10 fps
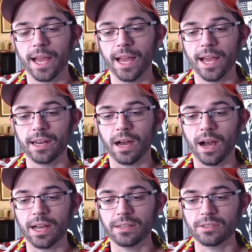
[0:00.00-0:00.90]
And
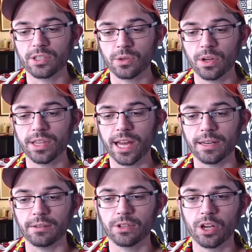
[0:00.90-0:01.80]
I saw
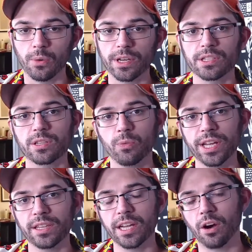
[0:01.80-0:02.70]
that going to some
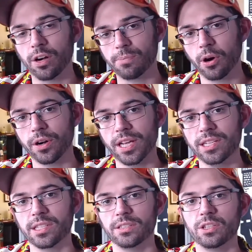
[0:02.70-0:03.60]
weekly art
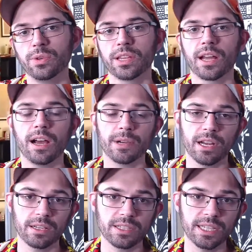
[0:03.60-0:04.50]
parties and doing the
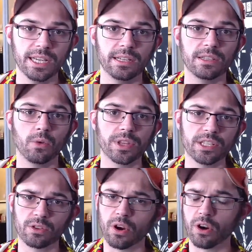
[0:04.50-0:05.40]
Comic-Con scene and all
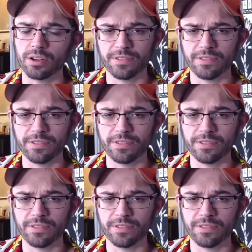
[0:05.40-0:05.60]
these other art